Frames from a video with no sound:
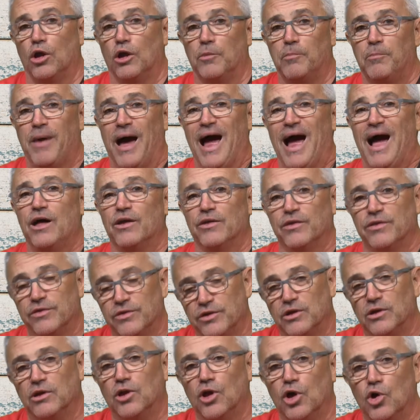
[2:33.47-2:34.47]
about
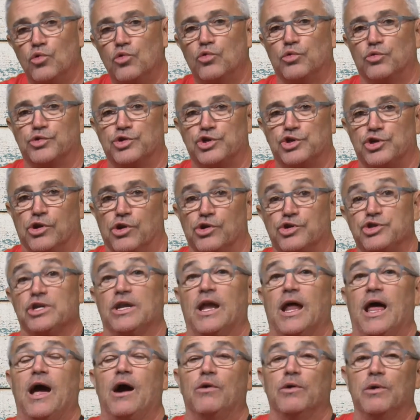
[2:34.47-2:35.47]
the local church and
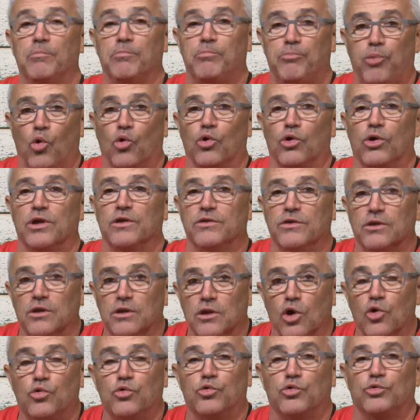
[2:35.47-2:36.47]
how important the
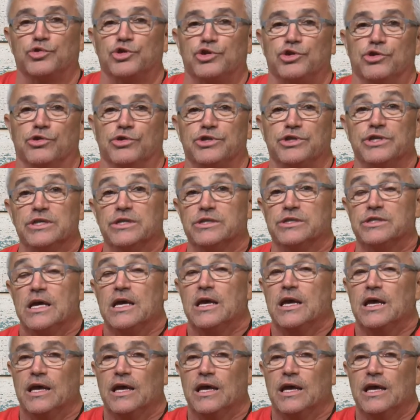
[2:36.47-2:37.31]
local church is